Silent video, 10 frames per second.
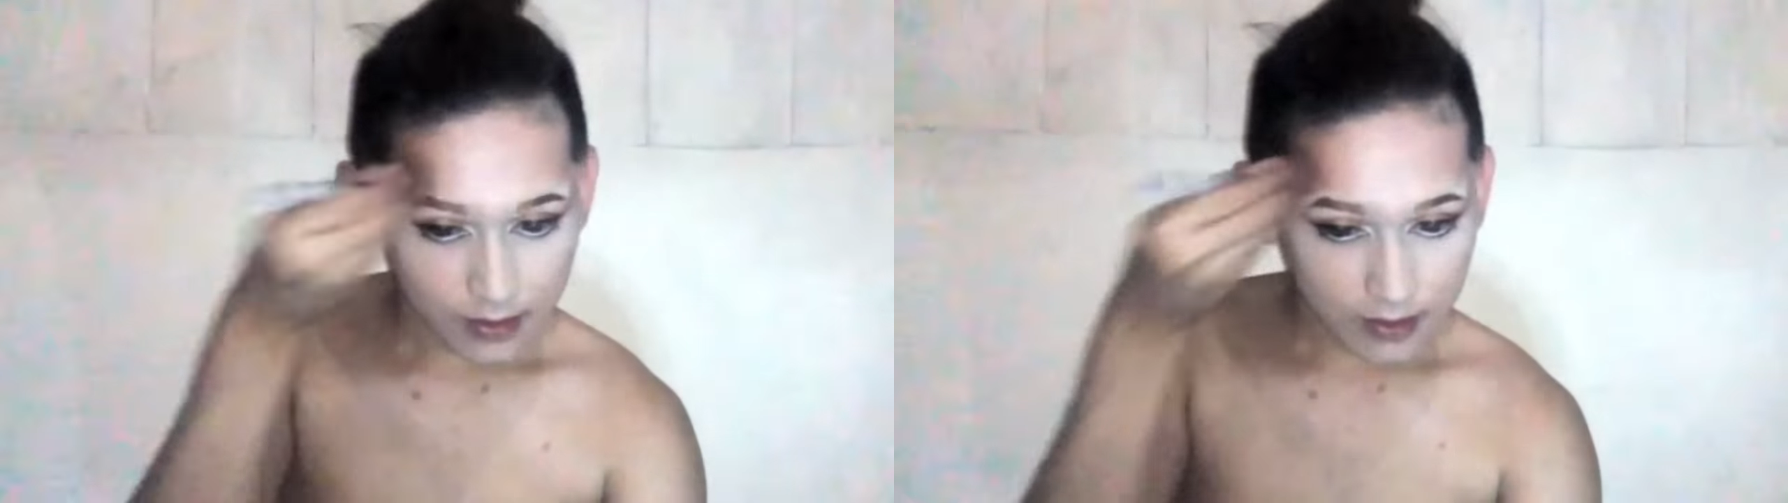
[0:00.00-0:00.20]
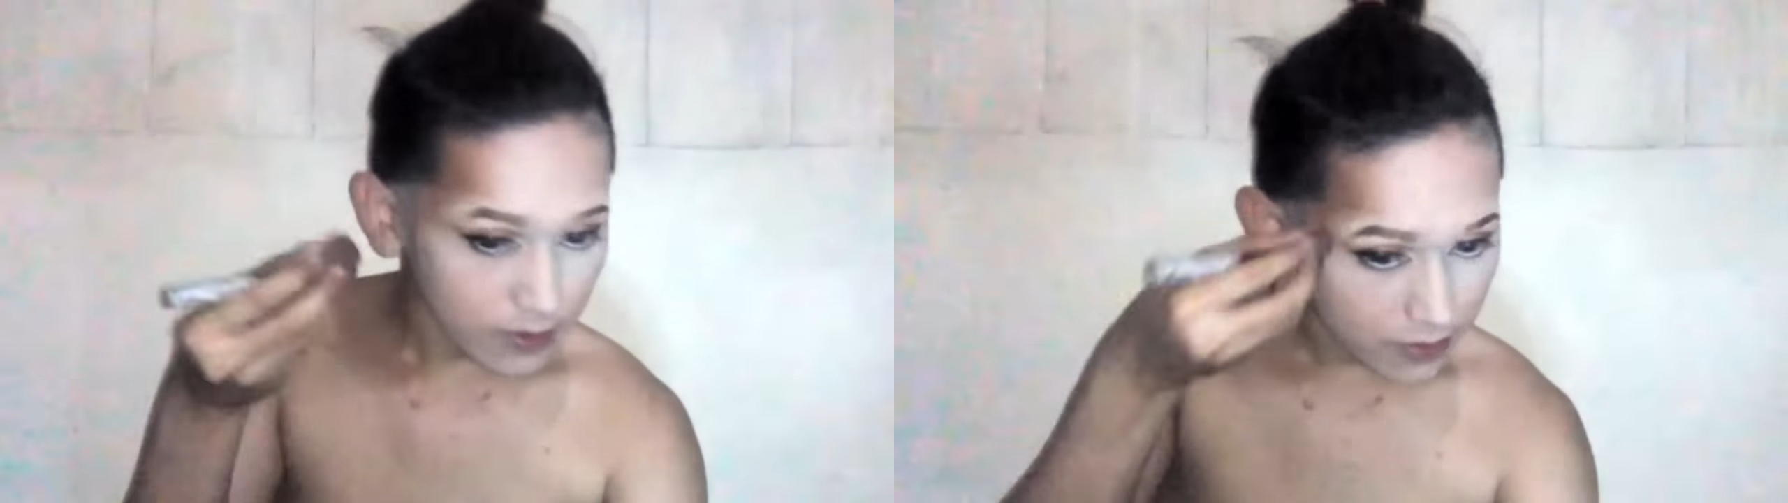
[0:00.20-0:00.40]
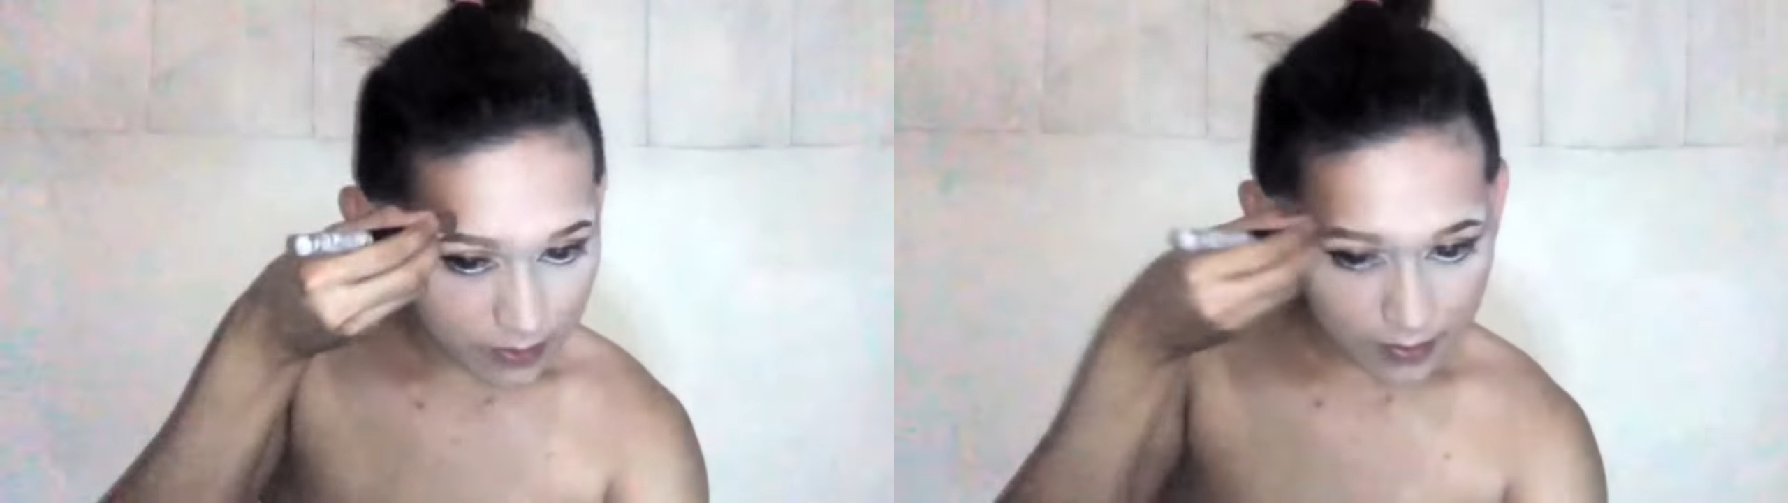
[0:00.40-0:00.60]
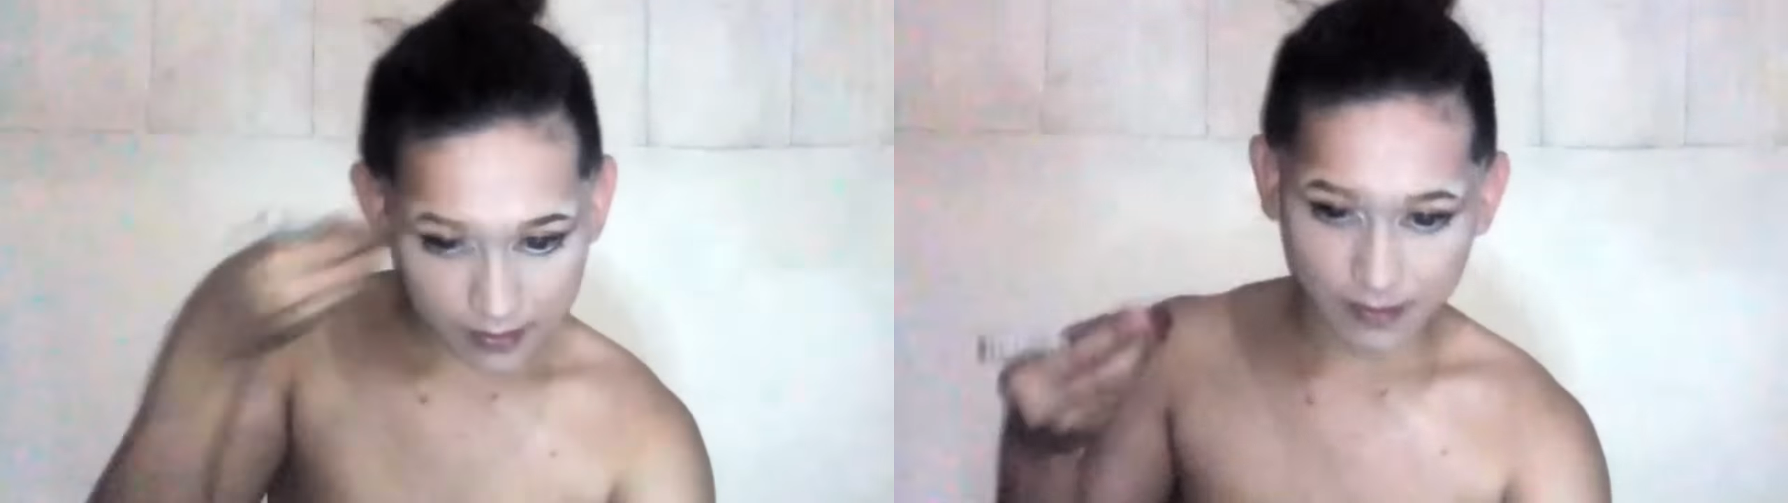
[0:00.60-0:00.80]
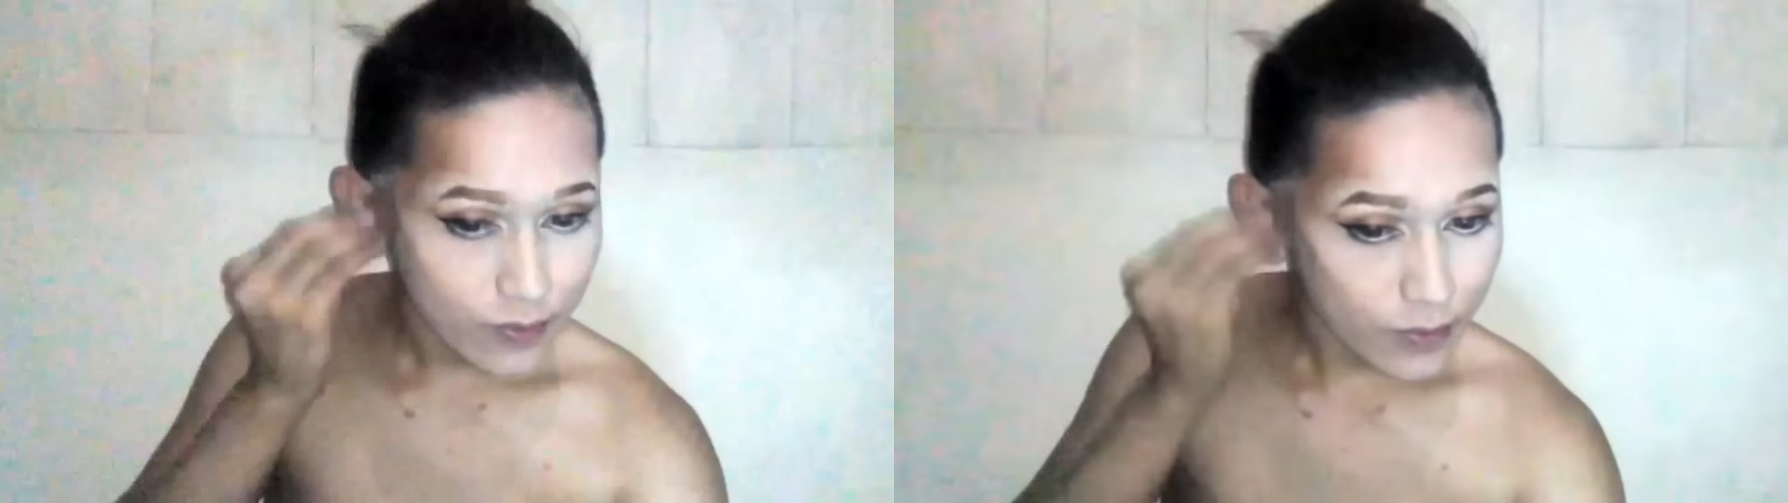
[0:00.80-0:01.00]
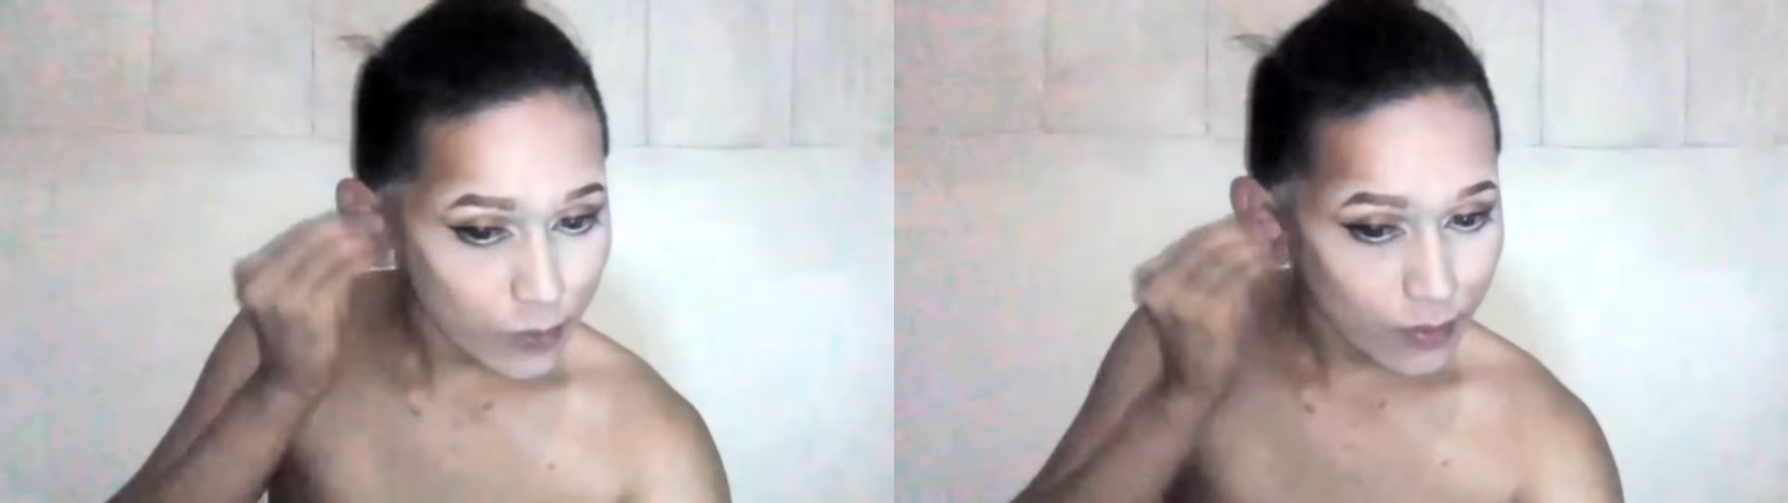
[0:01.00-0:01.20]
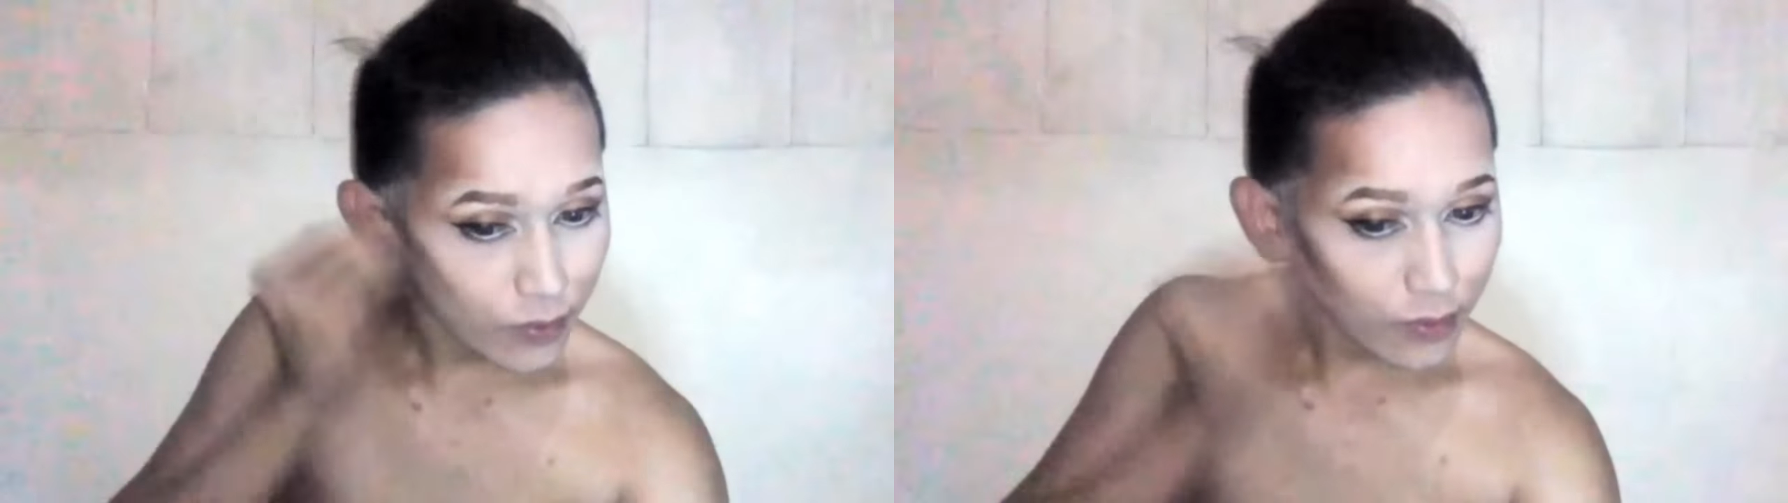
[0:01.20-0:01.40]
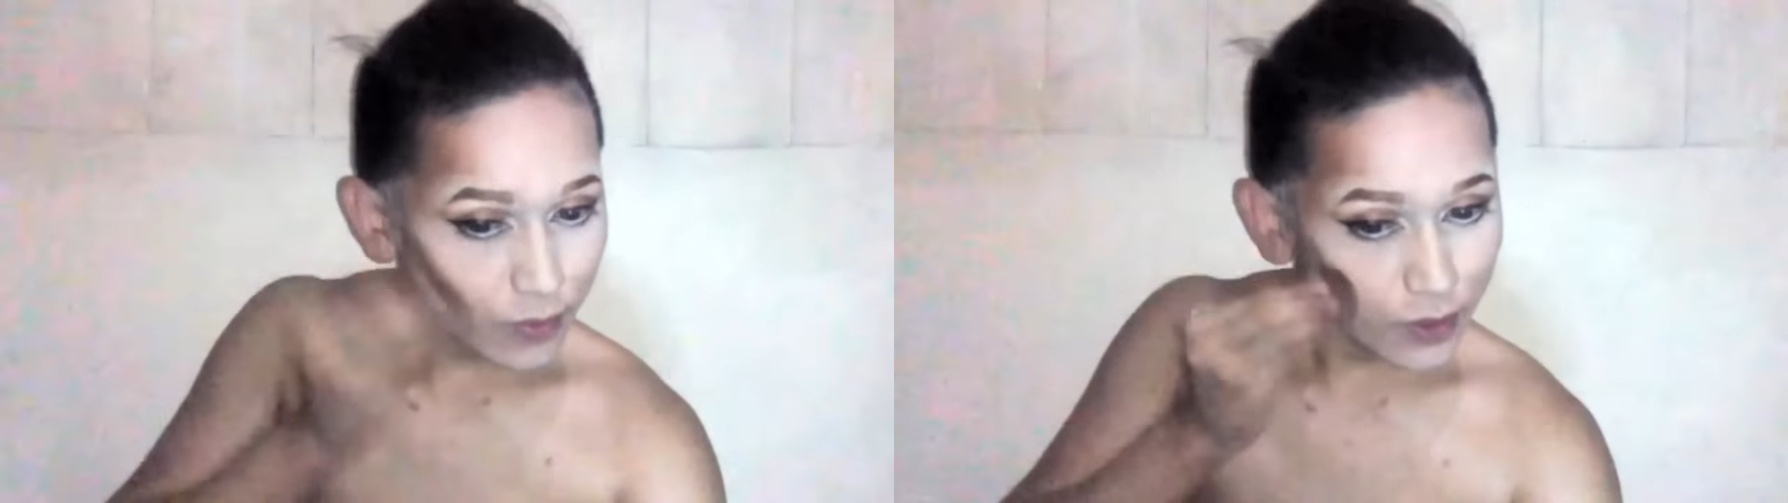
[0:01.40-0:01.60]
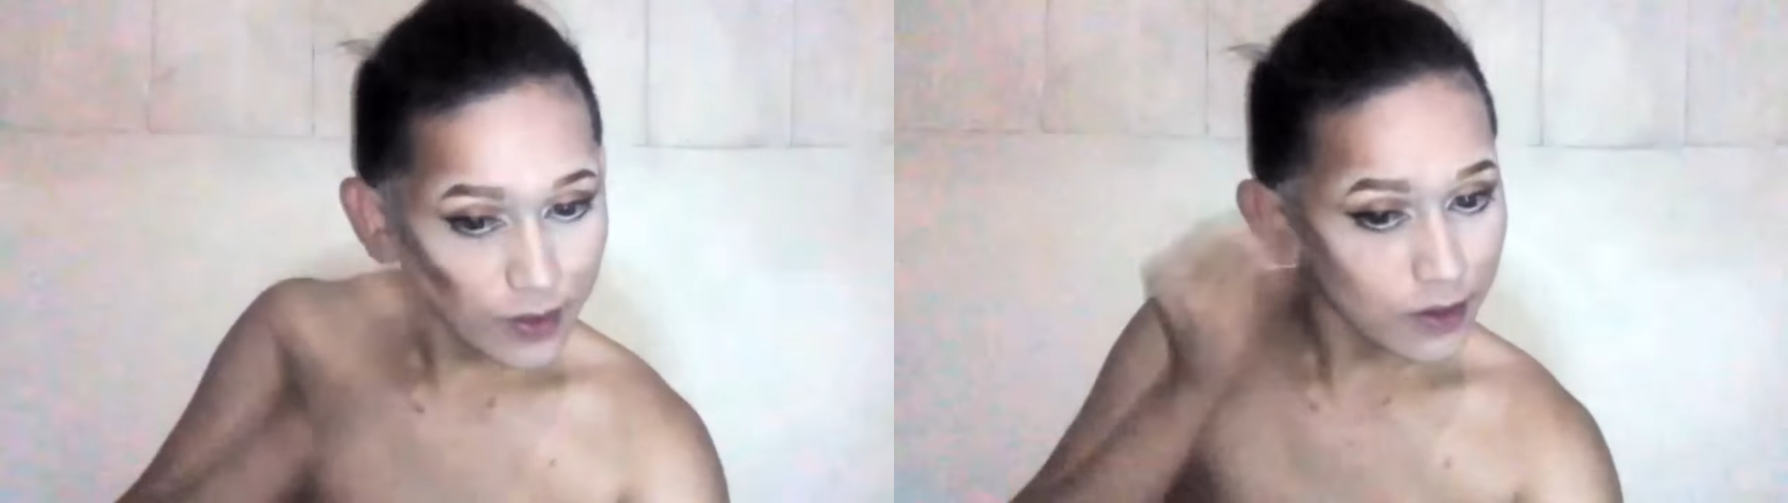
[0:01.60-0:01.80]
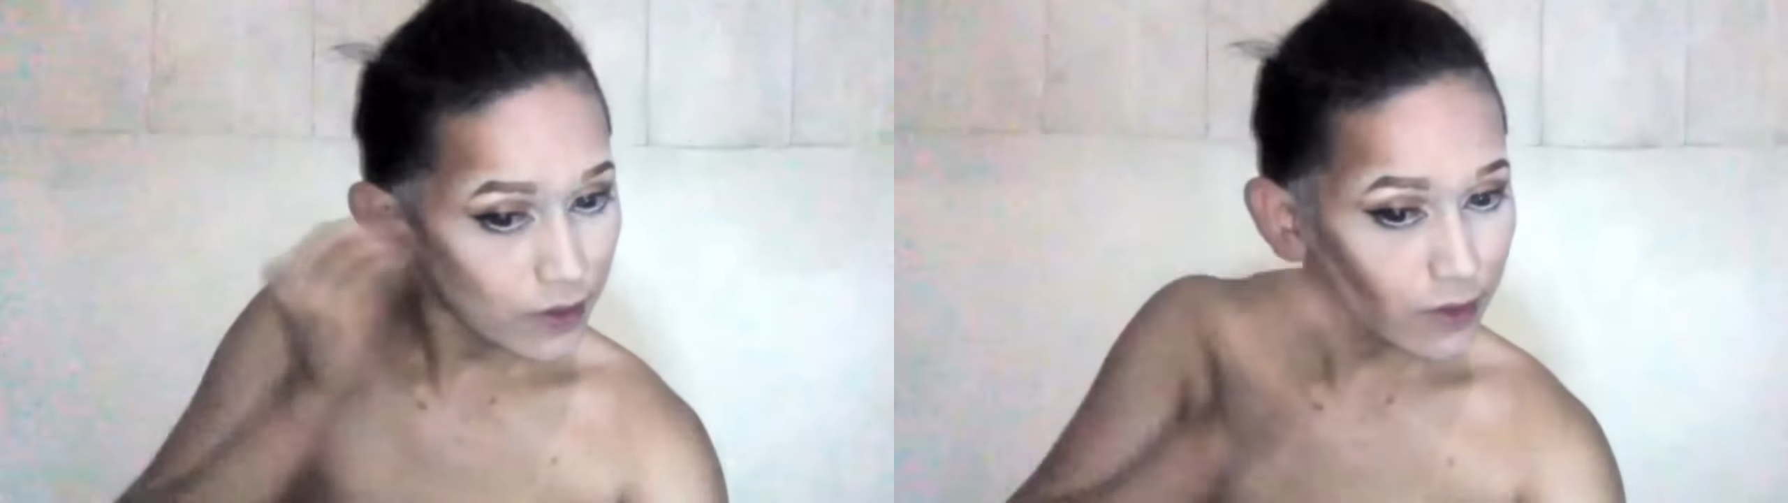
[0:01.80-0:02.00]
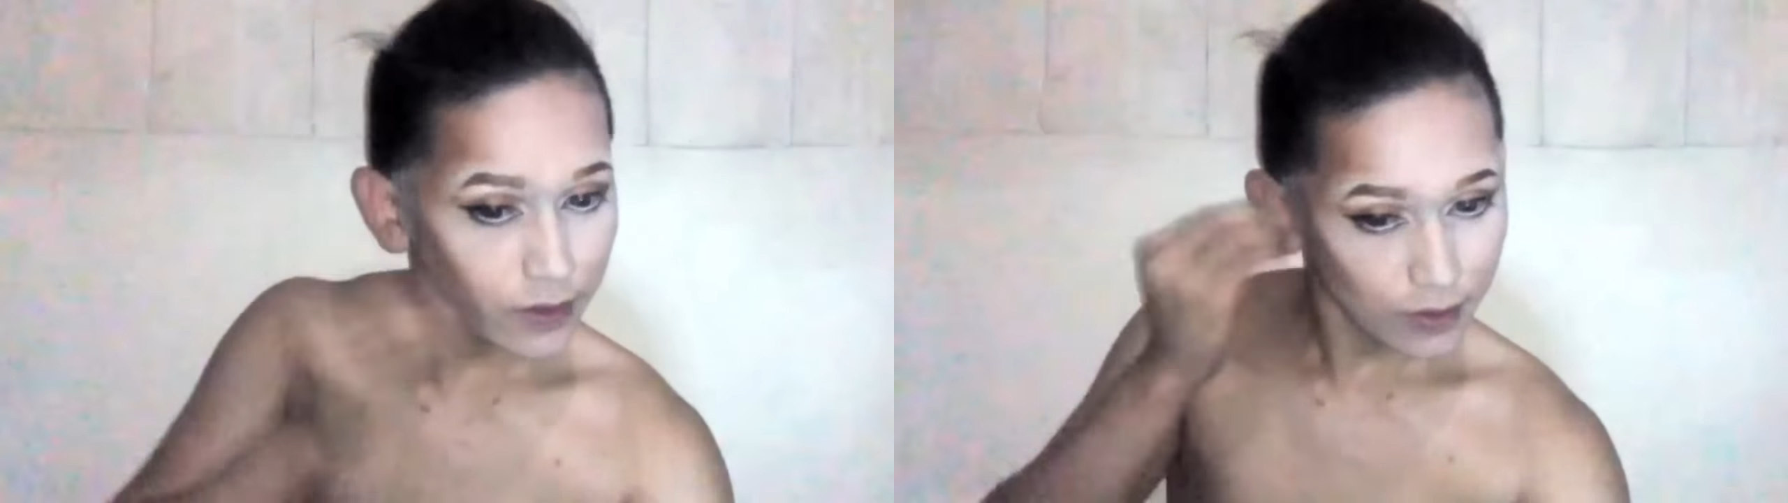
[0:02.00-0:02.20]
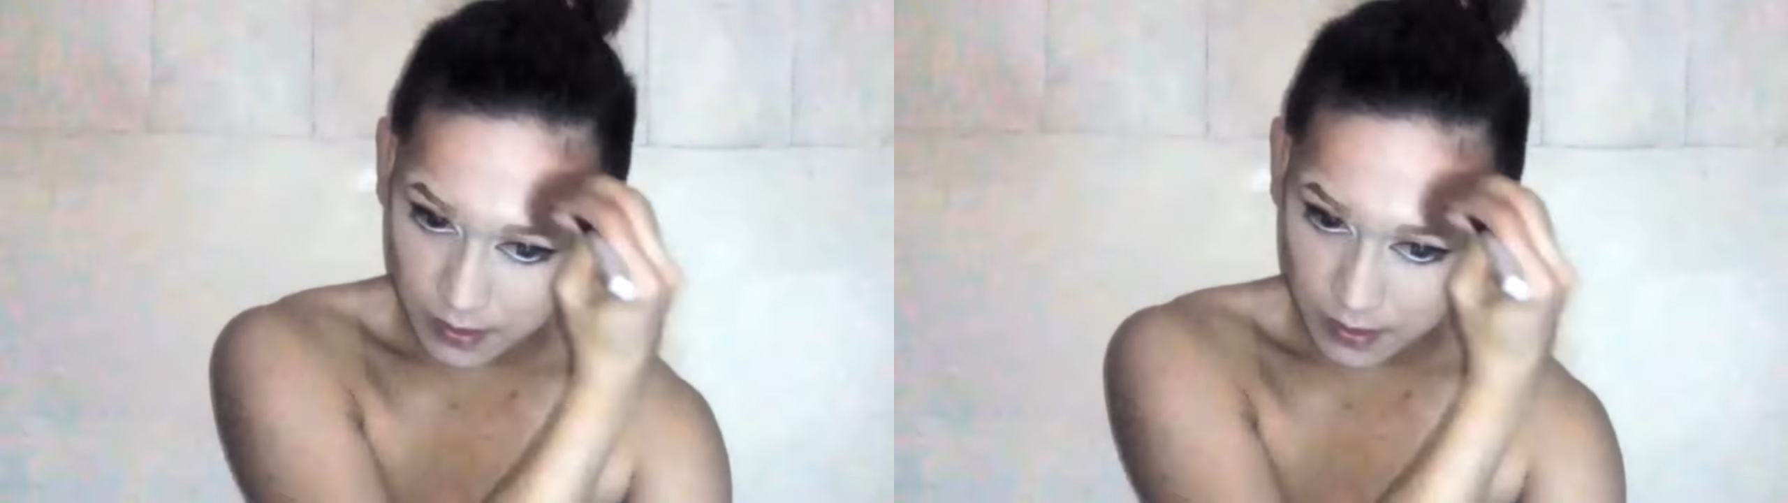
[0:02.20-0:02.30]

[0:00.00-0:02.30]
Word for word: of your forehead and of course